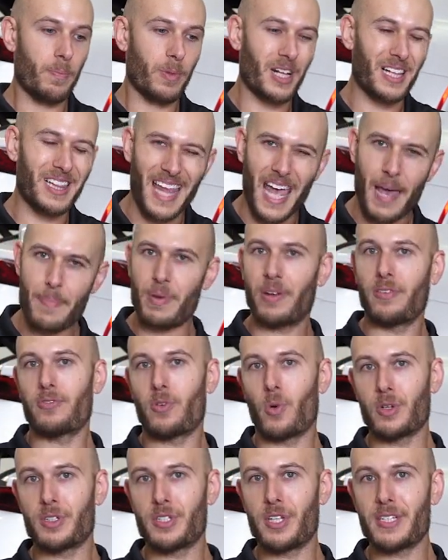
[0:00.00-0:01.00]
clamping
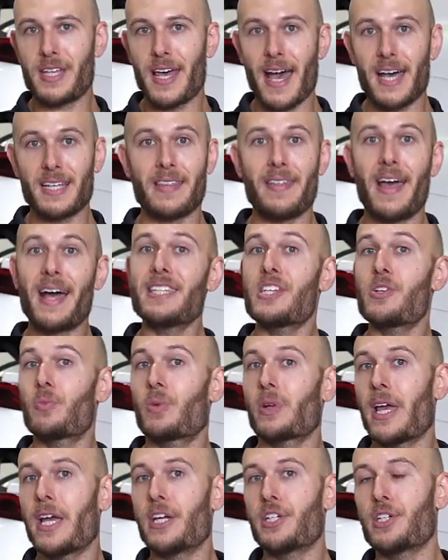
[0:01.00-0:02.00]
force this has, and that's in
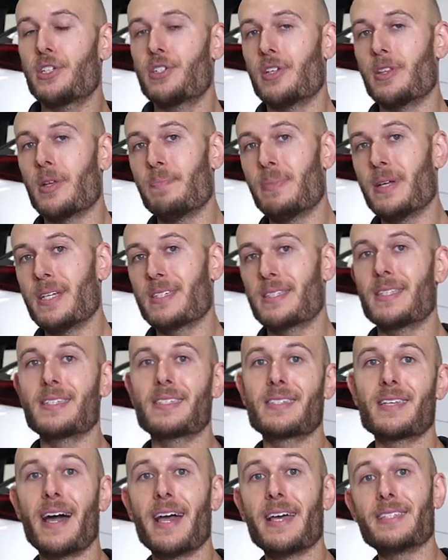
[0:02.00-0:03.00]
relation to the piston
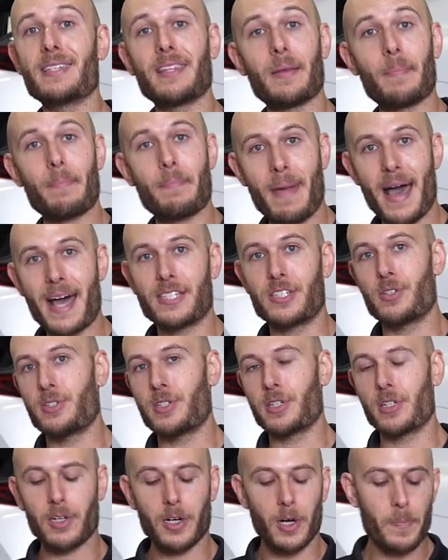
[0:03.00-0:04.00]
size in the master
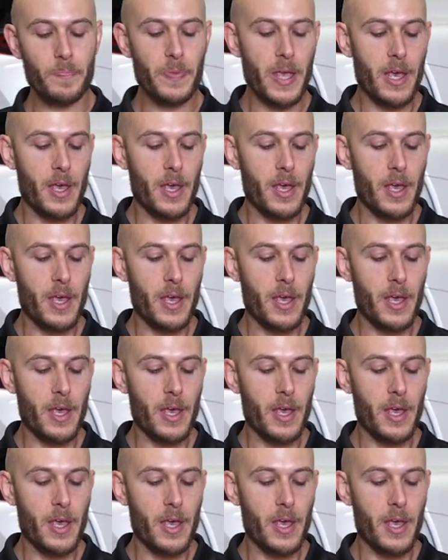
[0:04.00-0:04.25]
cylinder.